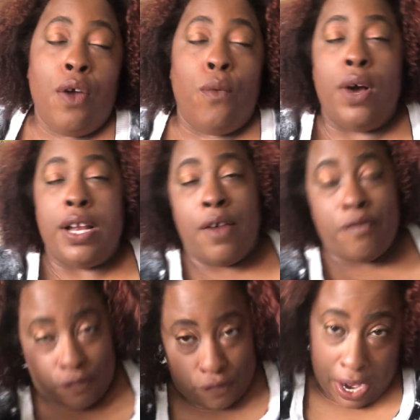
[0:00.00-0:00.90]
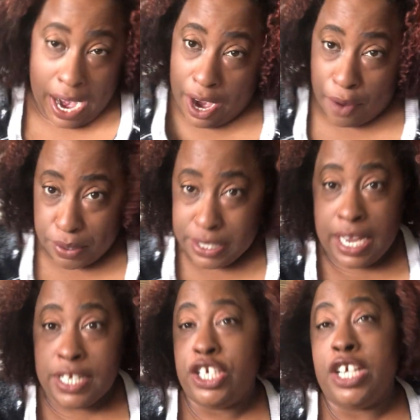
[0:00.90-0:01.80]
whatever for hair
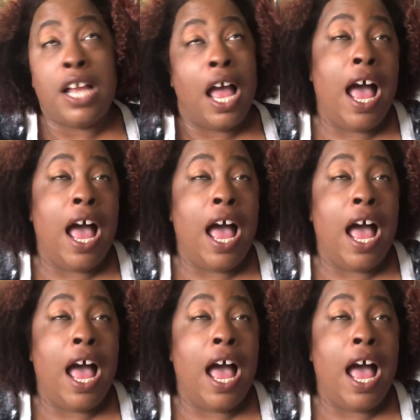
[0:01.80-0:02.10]
protection,